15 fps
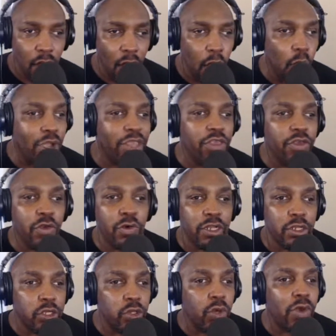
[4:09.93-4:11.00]
when you are
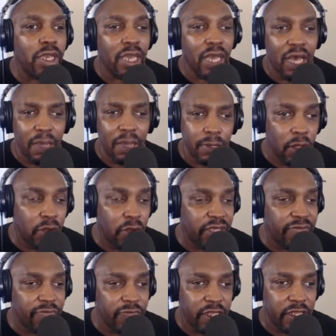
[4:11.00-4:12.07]
doing uploaded
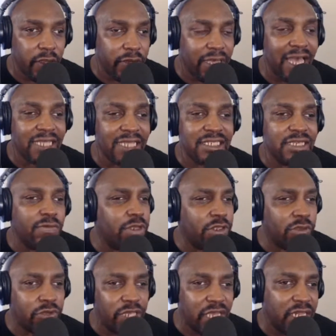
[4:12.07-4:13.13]
video content, when
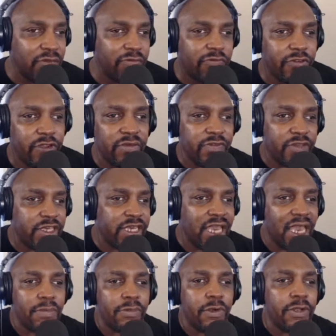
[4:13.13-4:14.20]
you get in front of a
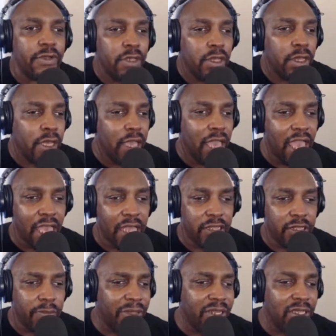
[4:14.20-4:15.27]
camera, and
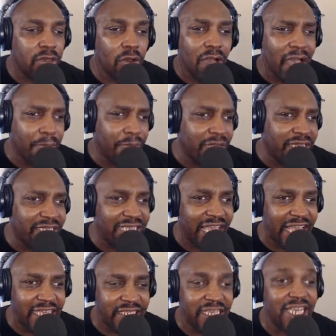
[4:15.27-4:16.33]
depending on how many
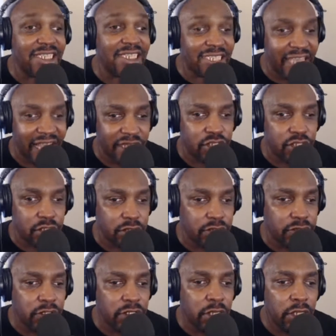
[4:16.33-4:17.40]
takes it takes
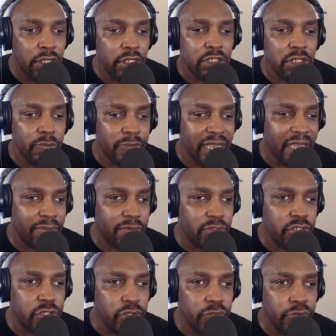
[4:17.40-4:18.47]
you to be able
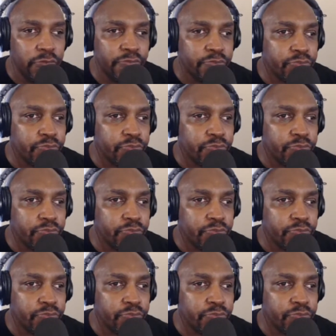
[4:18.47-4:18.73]
to